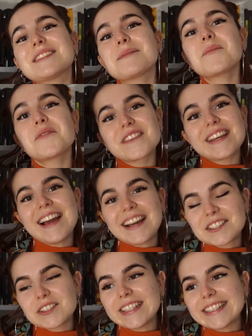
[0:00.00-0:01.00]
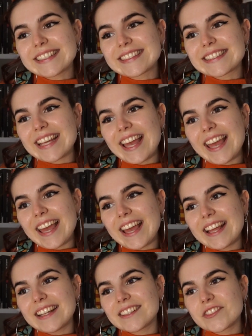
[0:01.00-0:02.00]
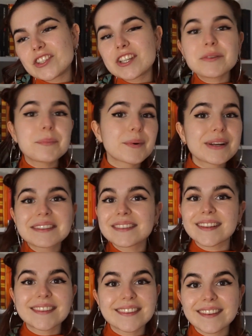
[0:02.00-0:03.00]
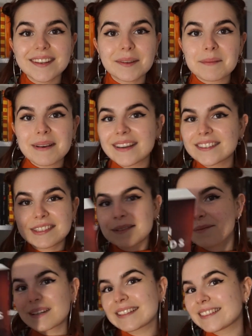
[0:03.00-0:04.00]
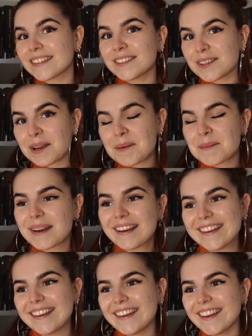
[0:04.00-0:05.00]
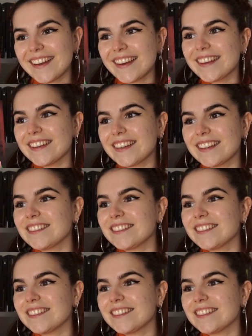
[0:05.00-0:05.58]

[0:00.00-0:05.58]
a movie actress and she brings the cinema, she brings the drama, and